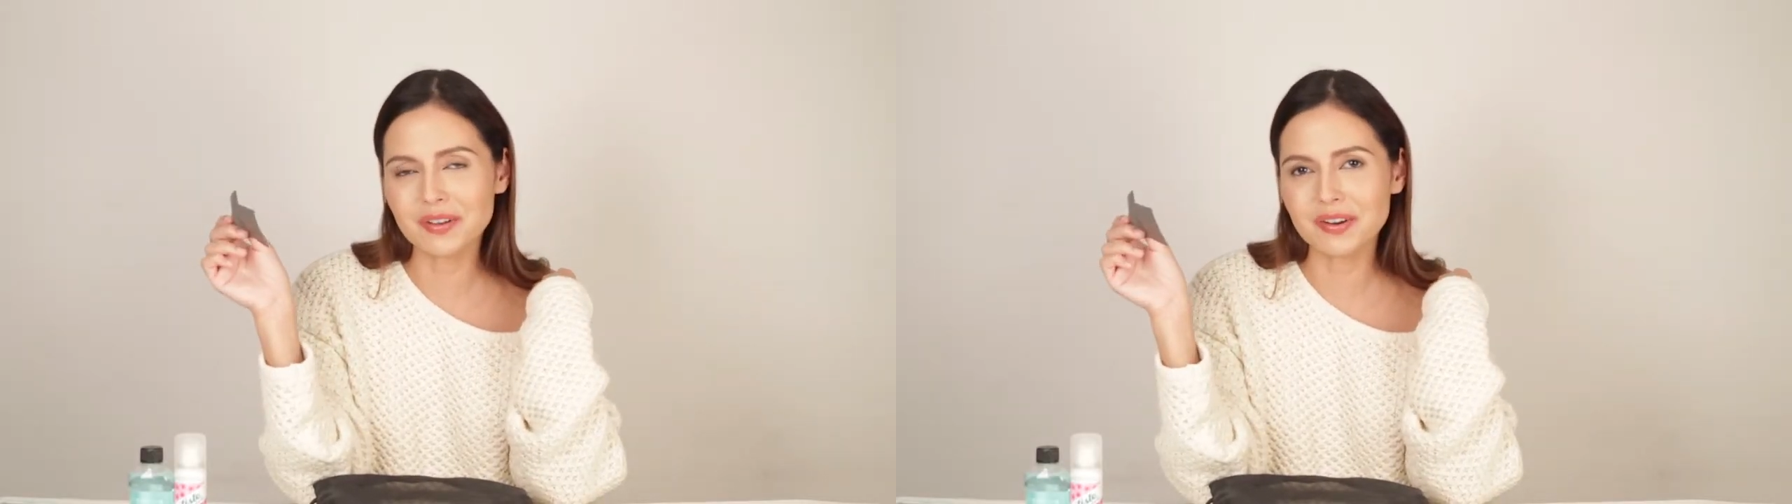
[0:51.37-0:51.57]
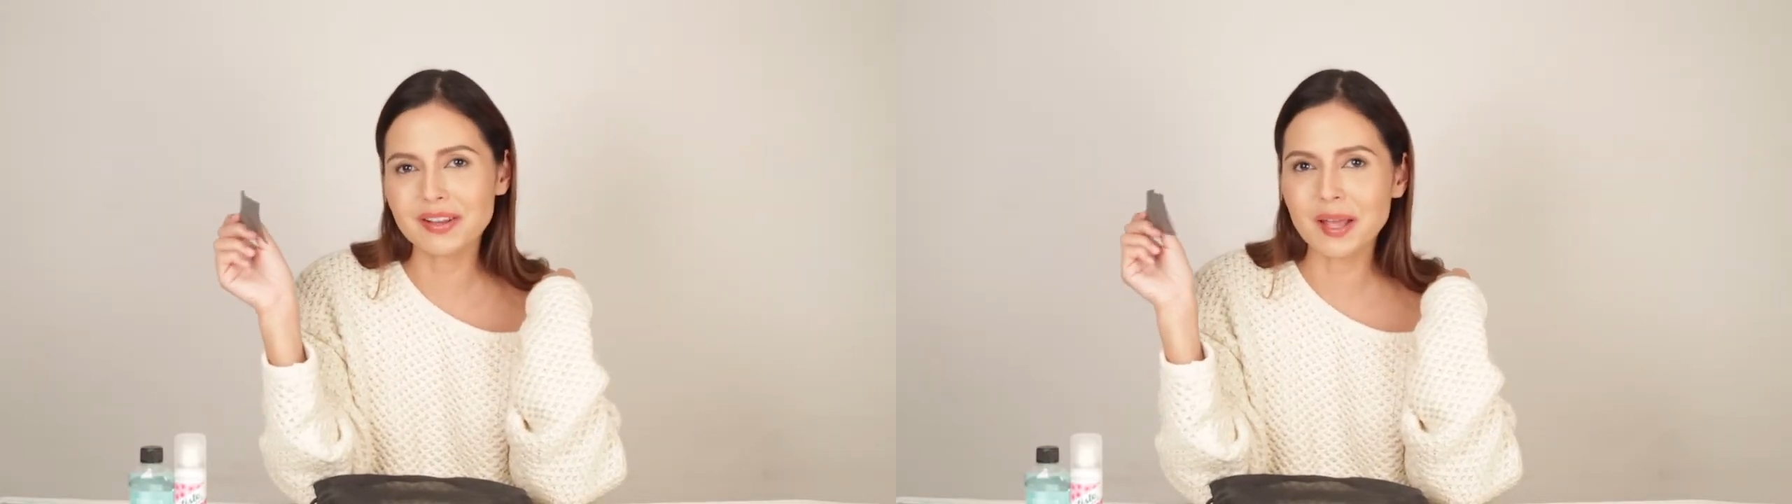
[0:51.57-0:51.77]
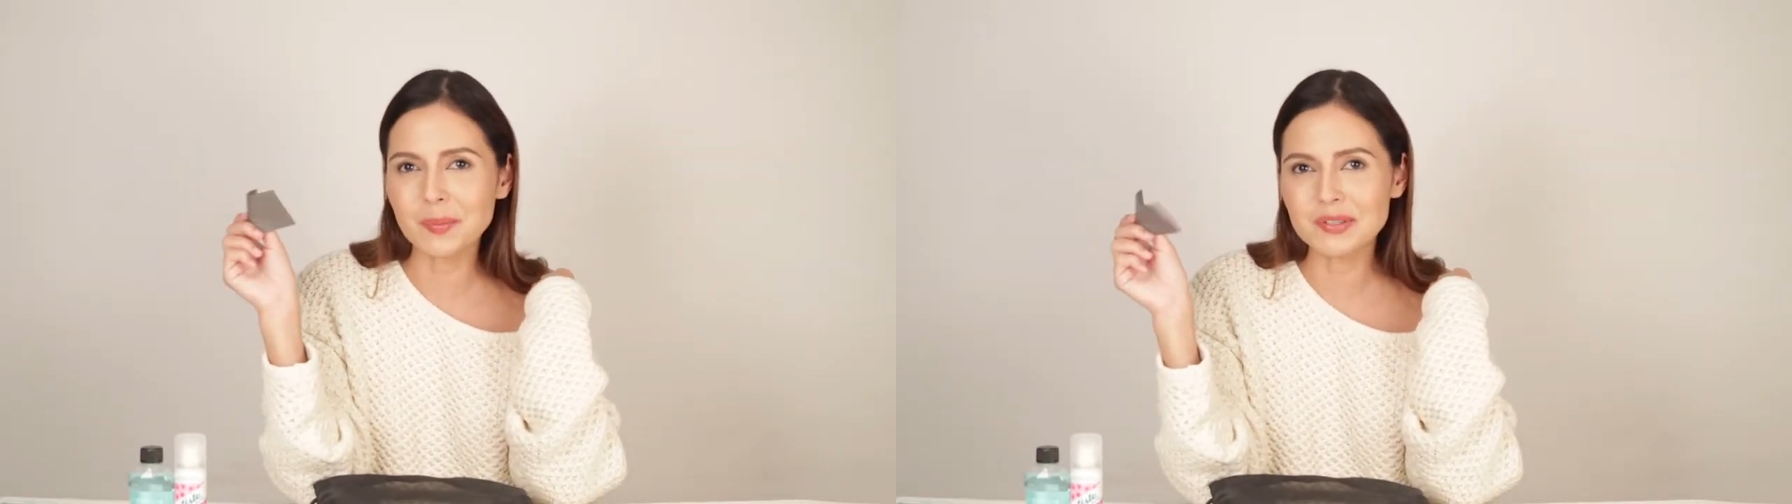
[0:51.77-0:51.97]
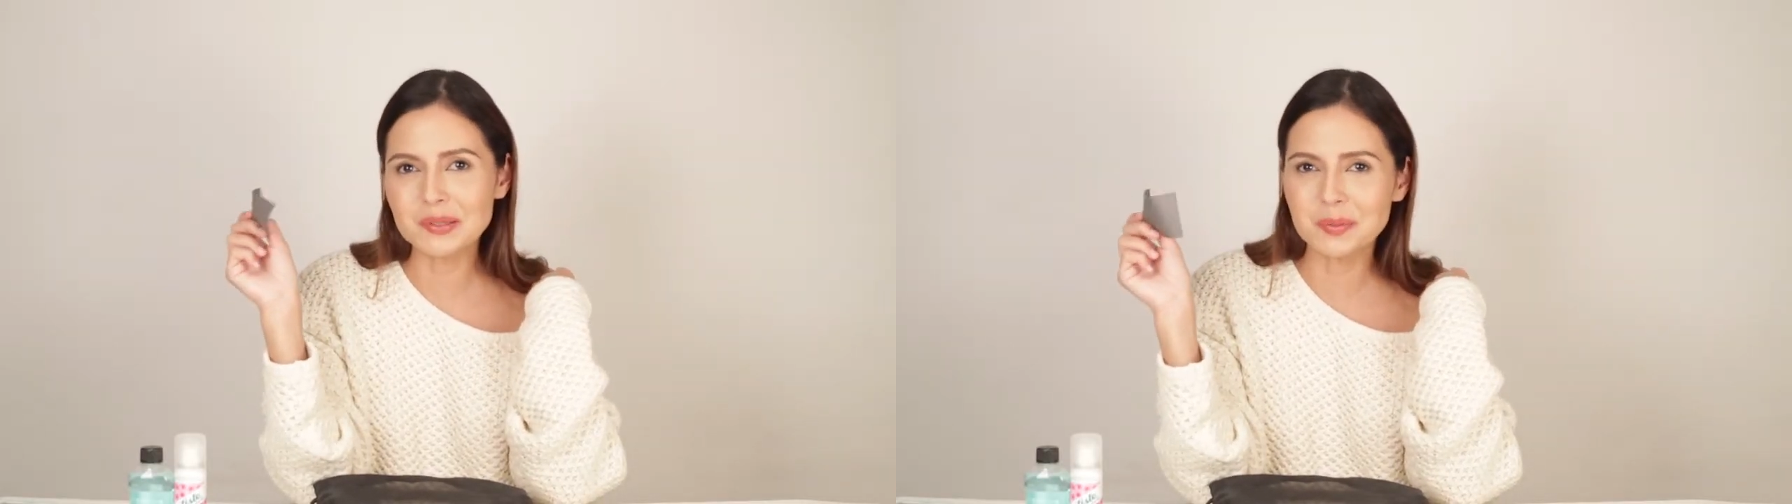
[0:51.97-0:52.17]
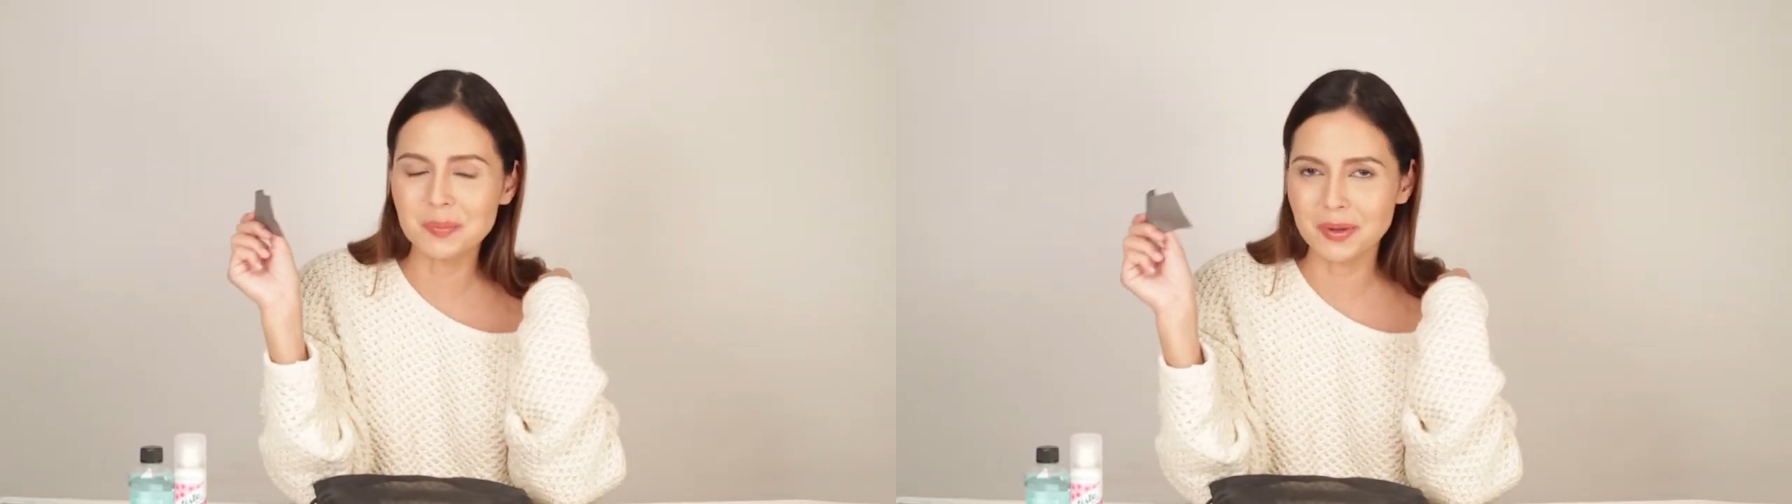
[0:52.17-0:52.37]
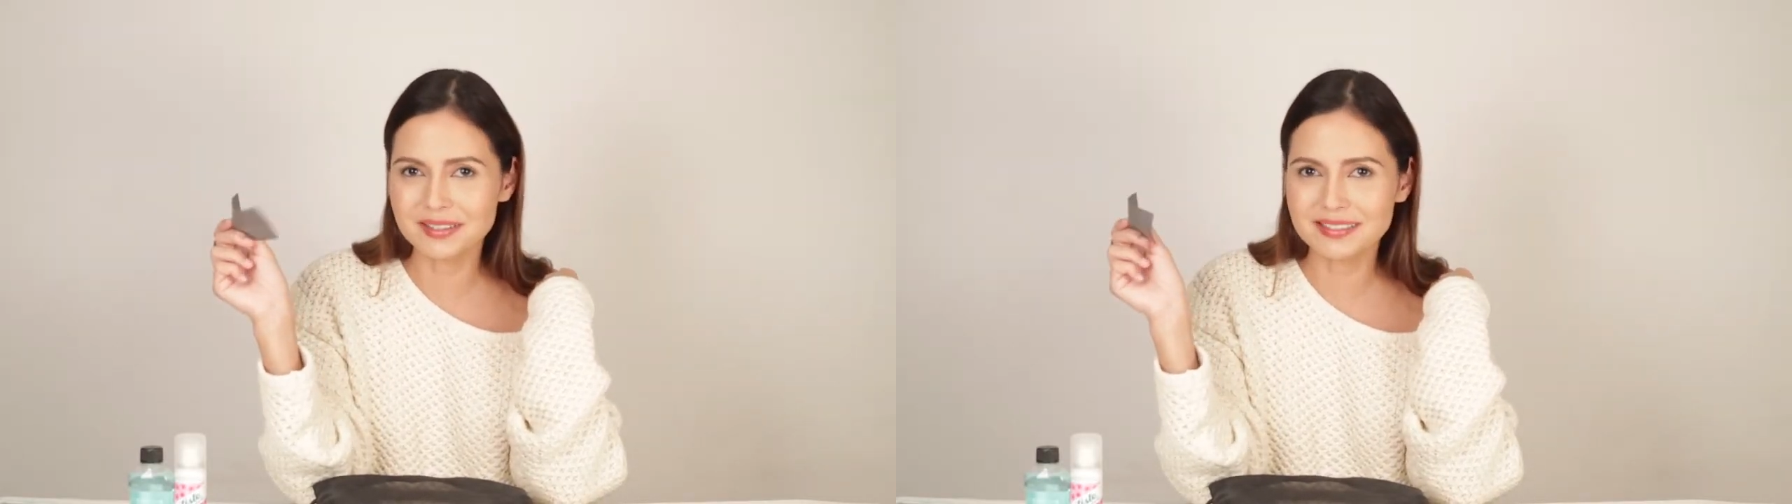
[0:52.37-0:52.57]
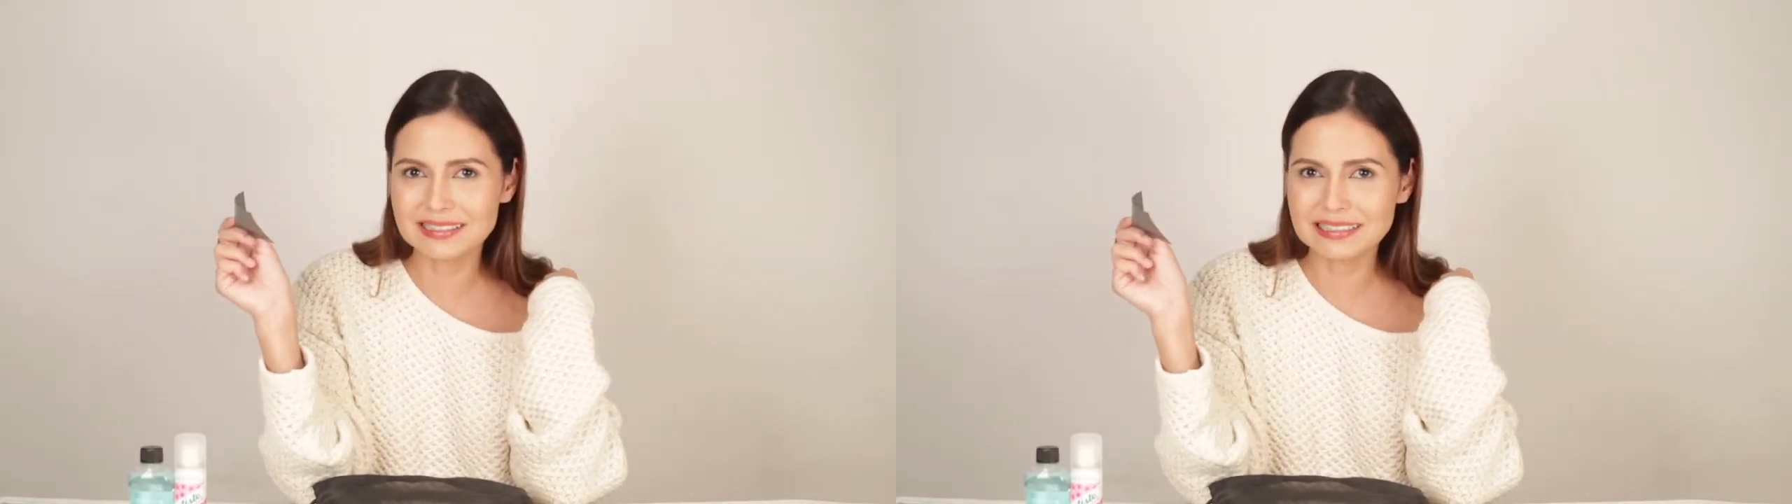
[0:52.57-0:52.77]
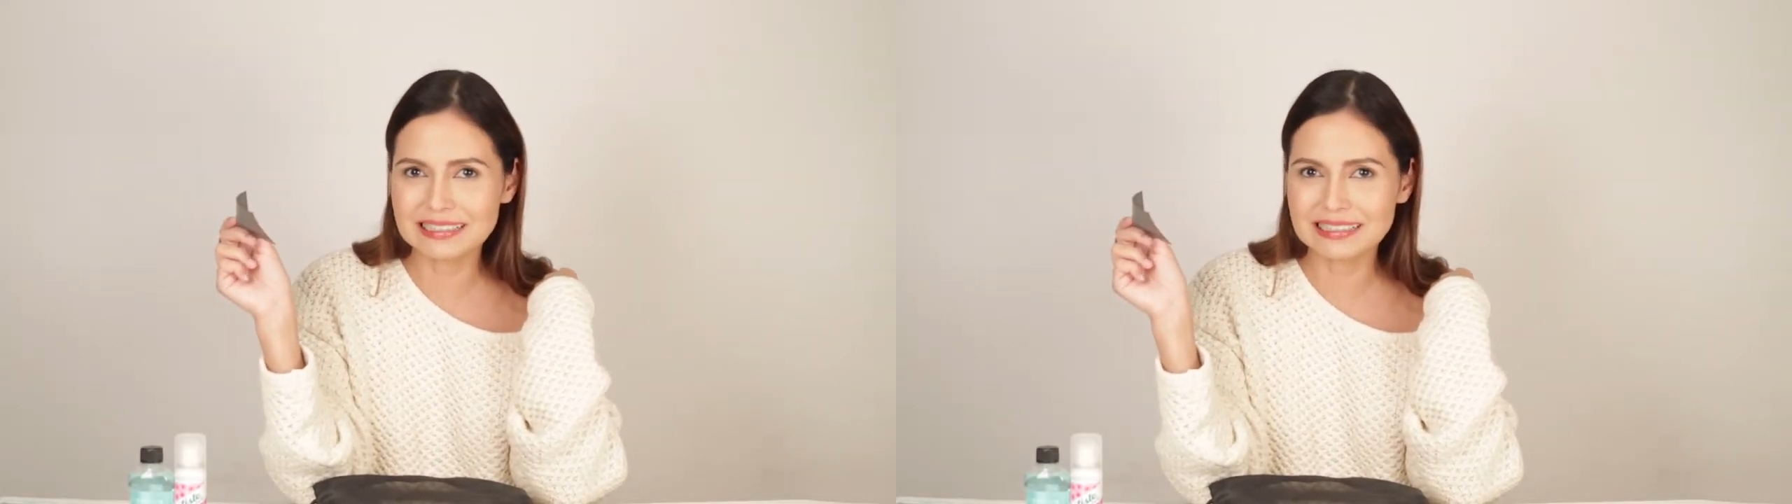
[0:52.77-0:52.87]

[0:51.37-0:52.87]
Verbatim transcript: are an absolute must